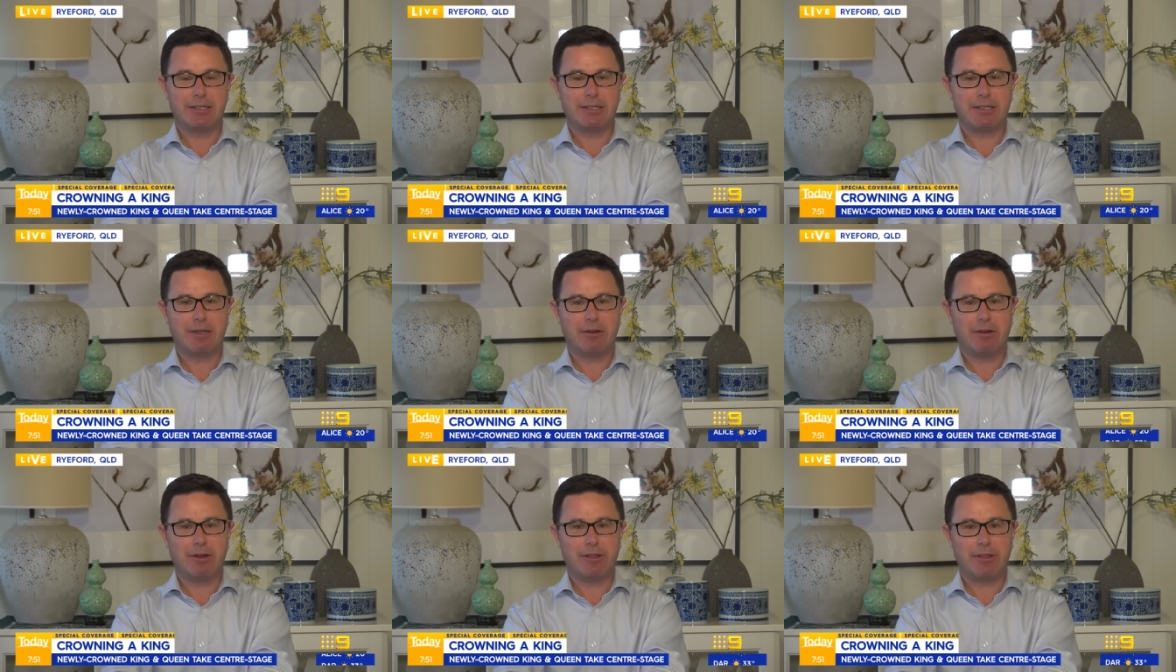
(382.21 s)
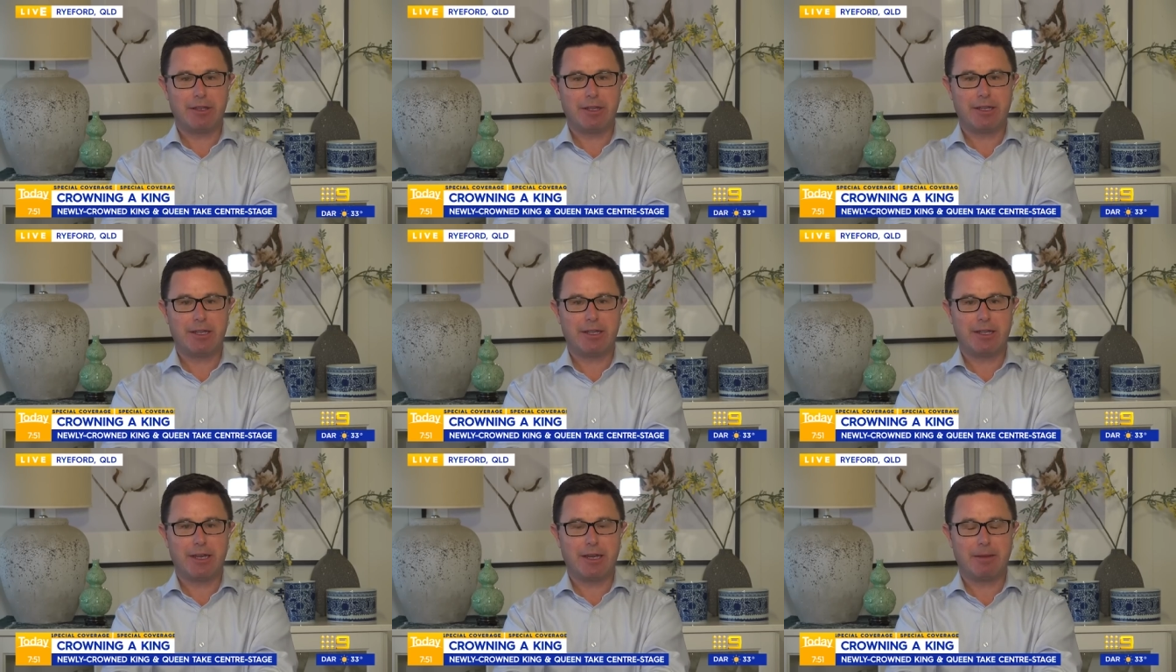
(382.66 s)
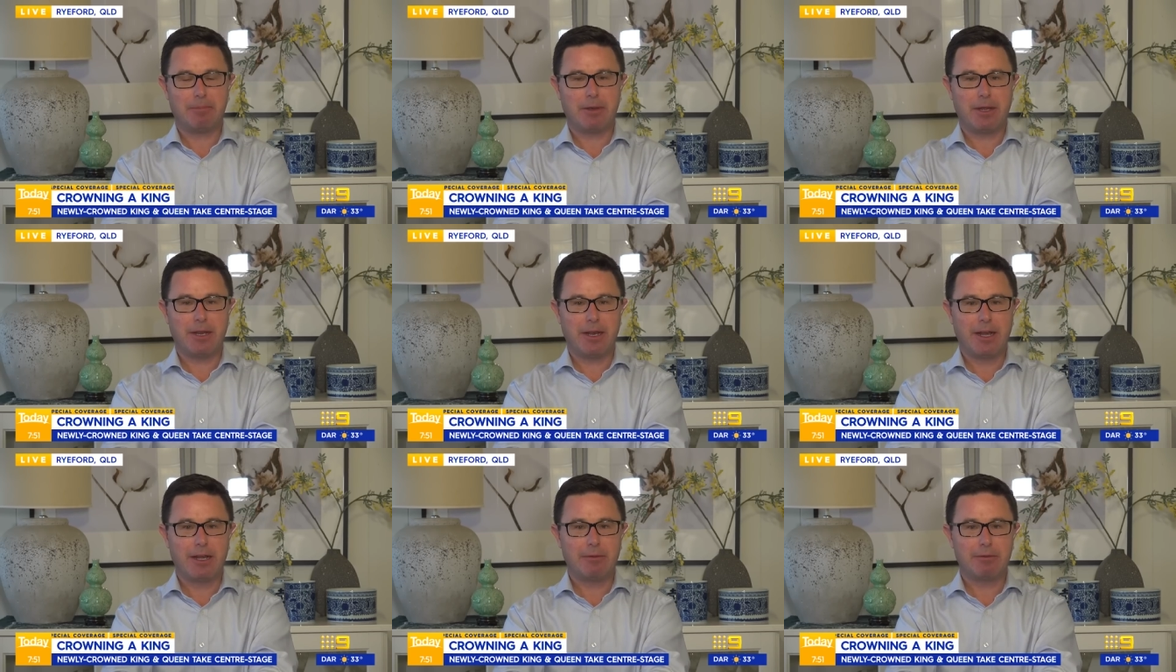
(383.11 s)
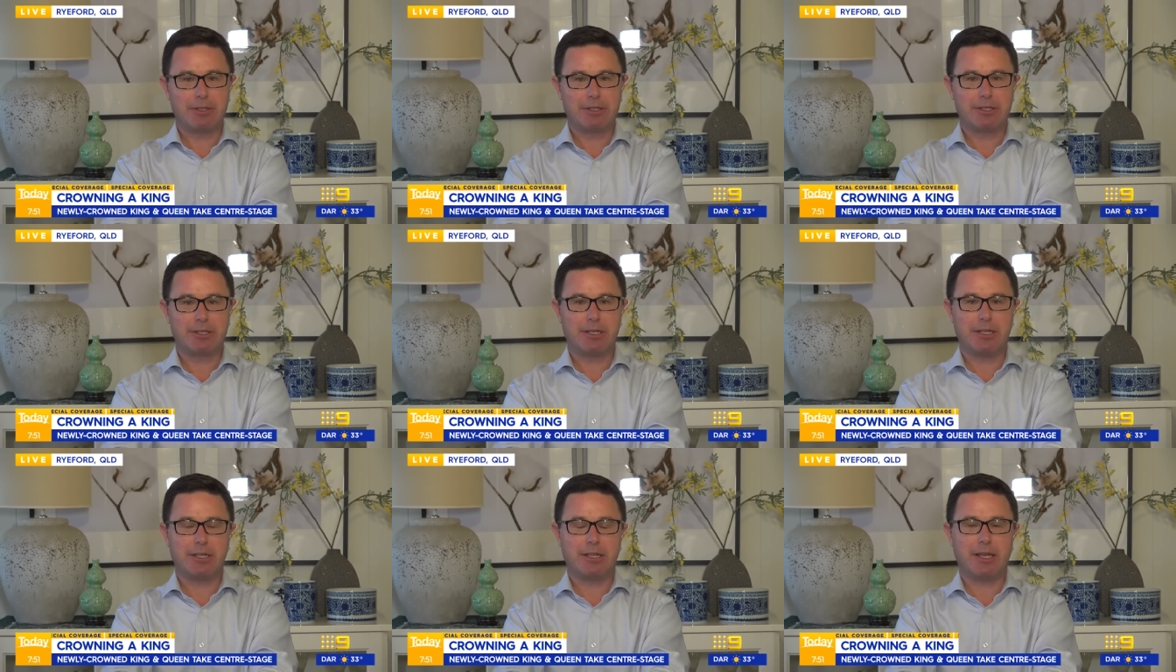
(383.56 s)
So I think uh, being able to
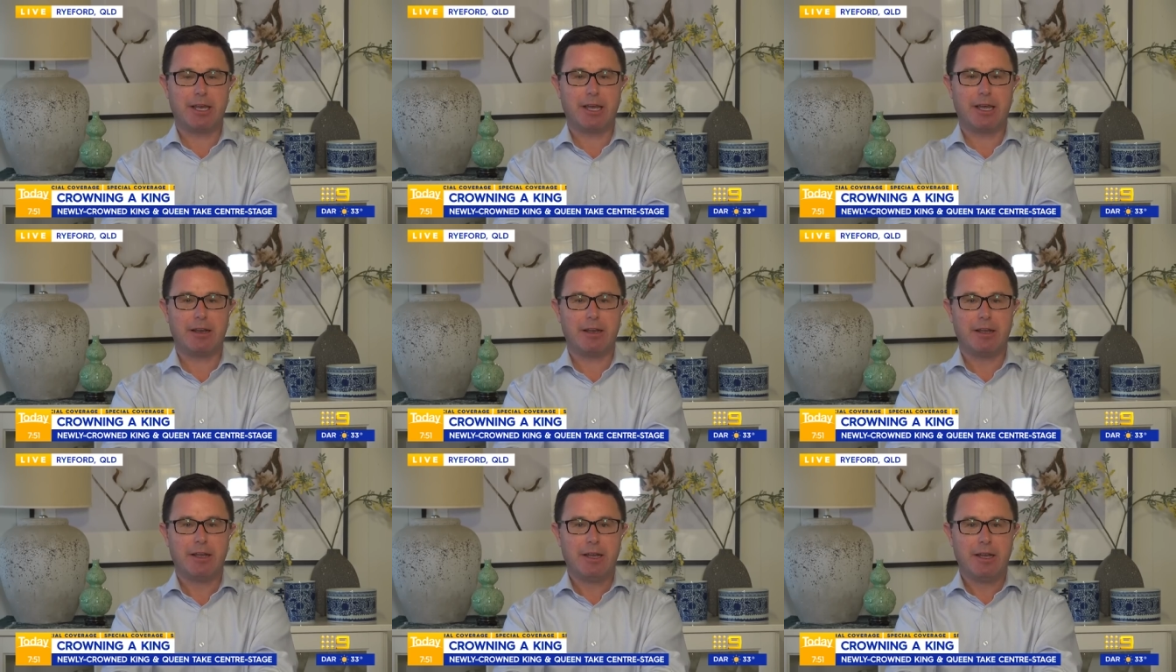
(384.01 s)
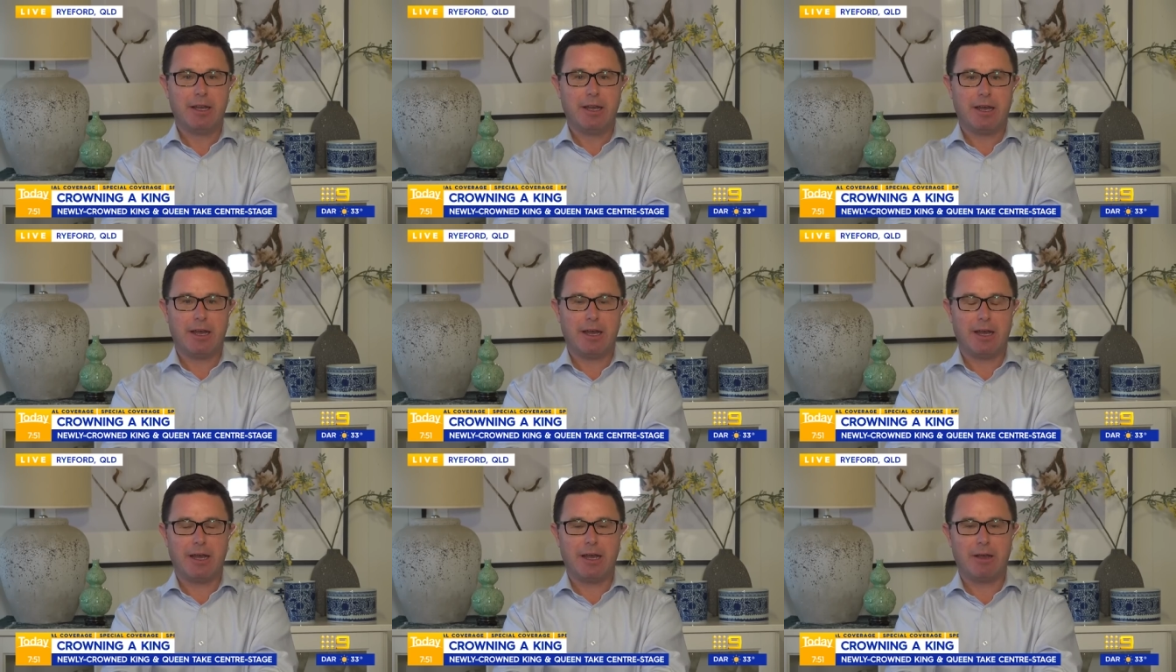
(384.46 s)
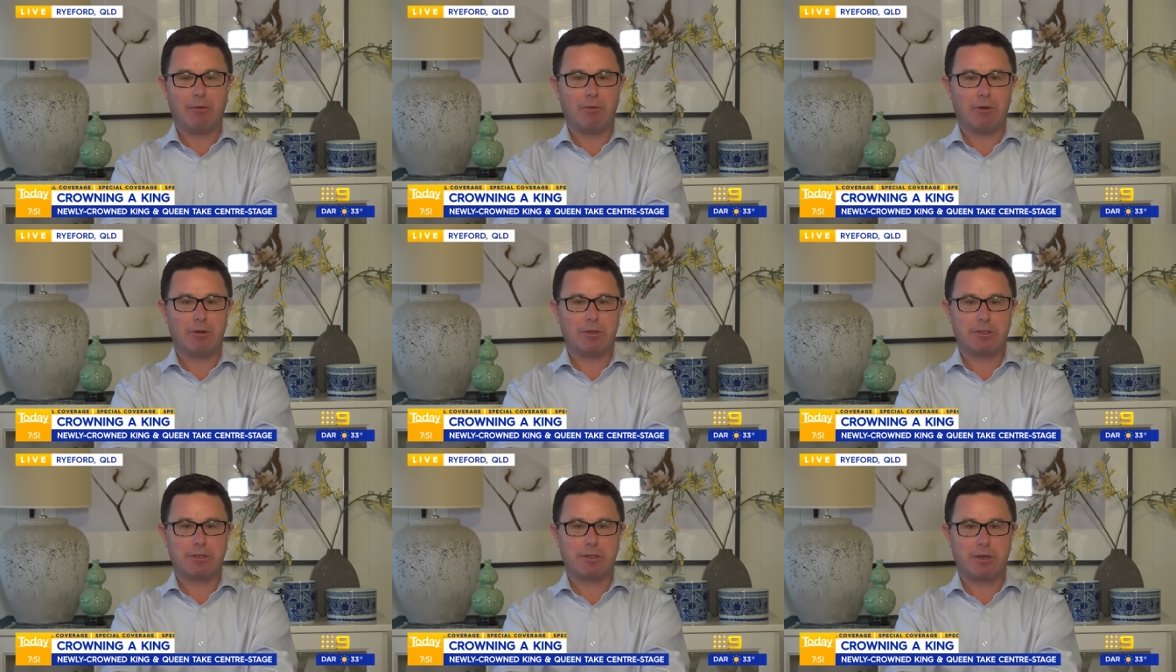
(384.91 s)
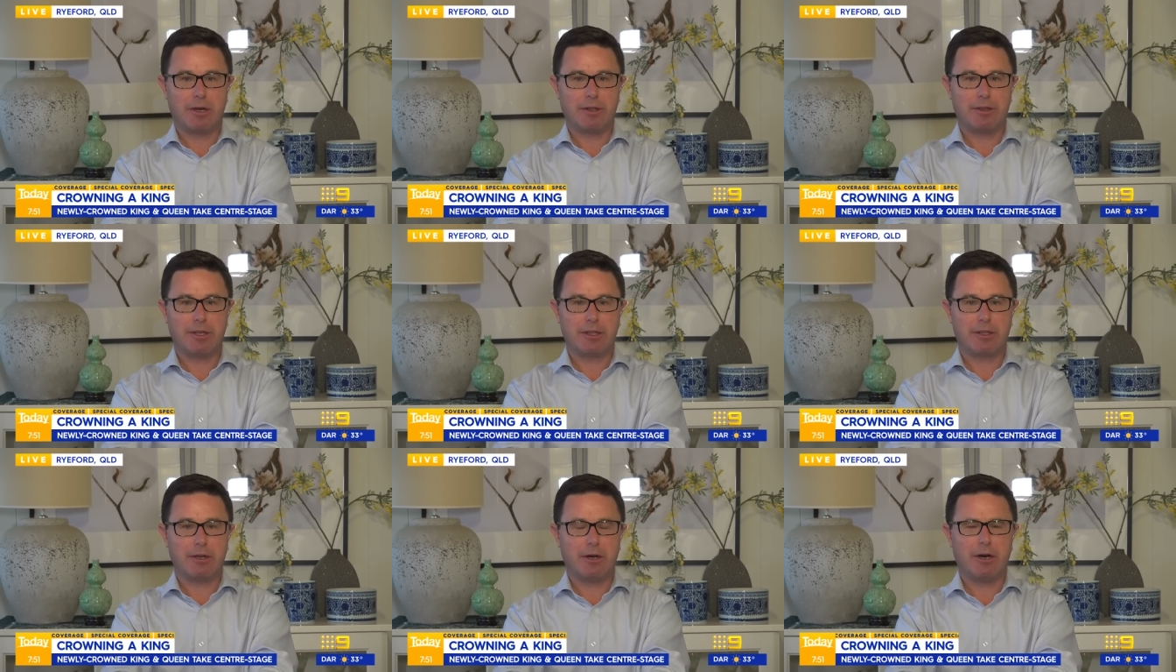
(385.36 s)
see that uh, was, I
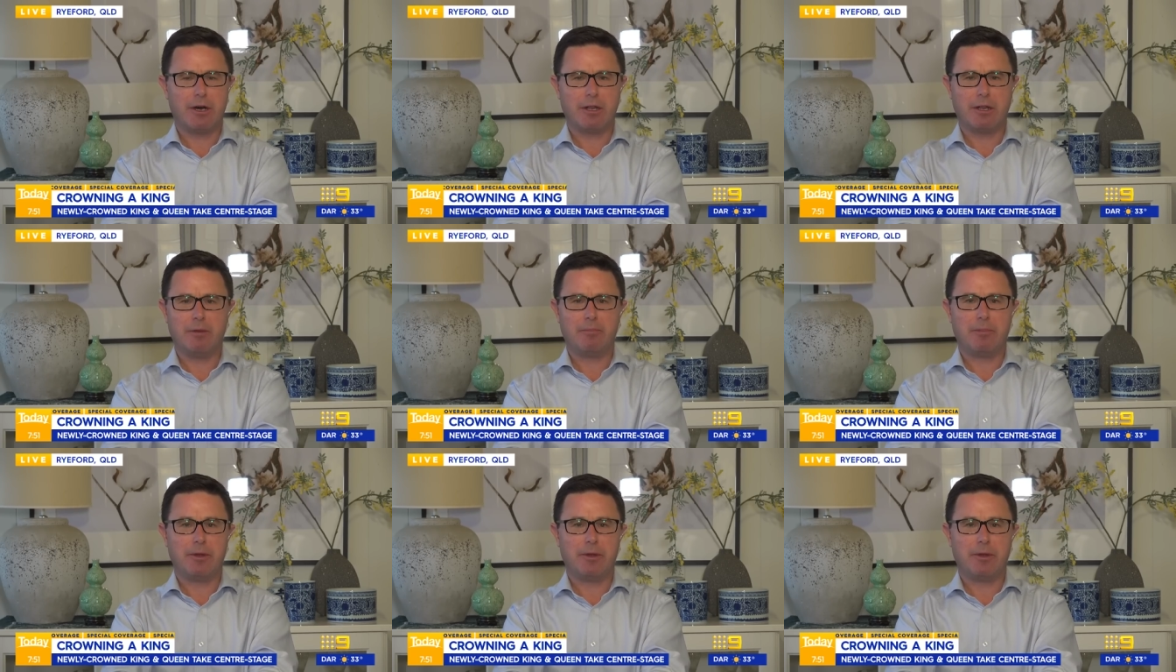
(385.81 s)
think, the highlight.